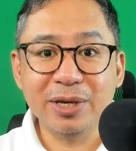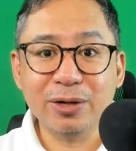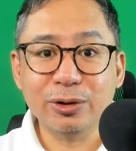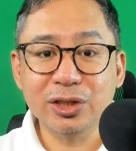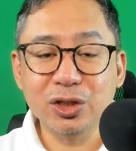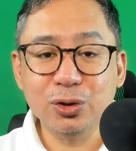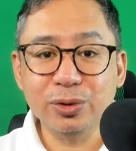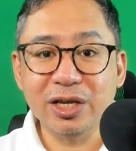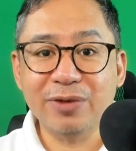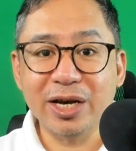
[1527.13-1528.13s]
may
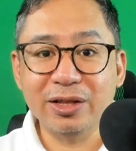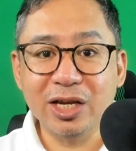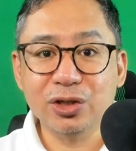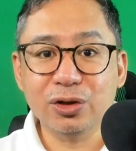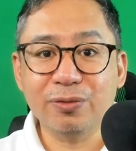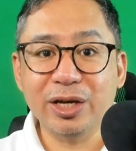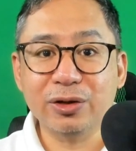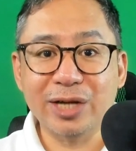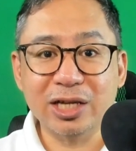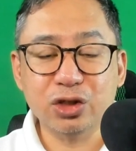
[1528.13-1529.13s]
constitute a violation of a
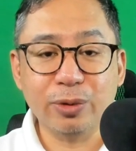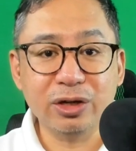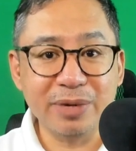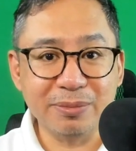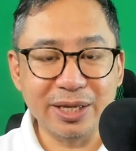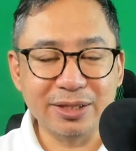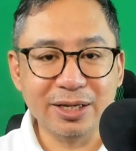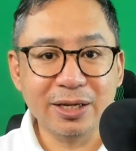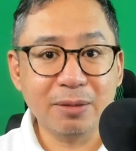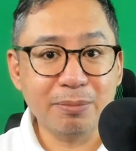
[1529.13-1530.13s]
contractual commitment,